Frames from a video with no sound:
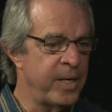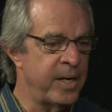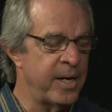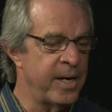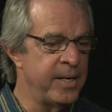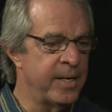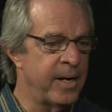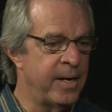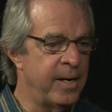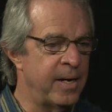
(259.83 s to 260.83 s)
Behind,
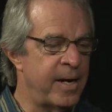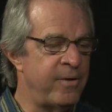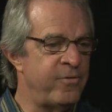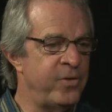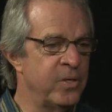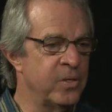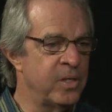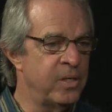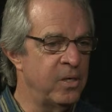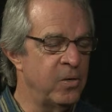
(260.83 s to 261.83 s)
I feel
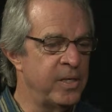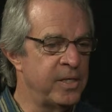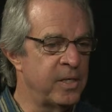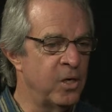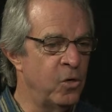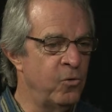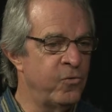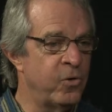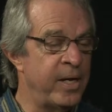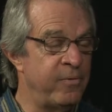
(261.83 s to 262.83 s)
that there is an
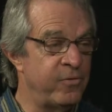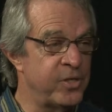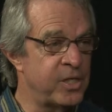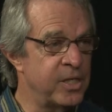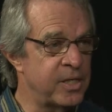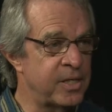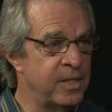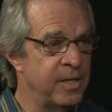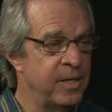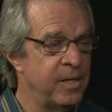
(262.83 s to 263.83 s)
overemphasis
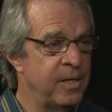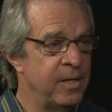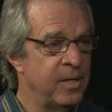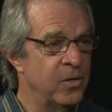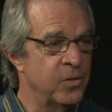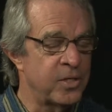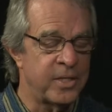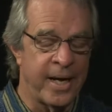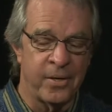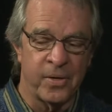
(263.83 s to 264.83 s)
on
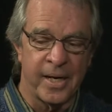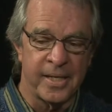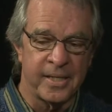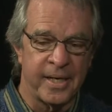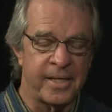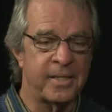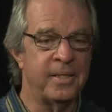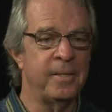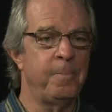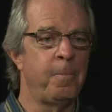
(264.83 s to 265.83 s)
standardized
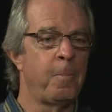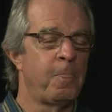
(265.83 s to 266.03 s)
testing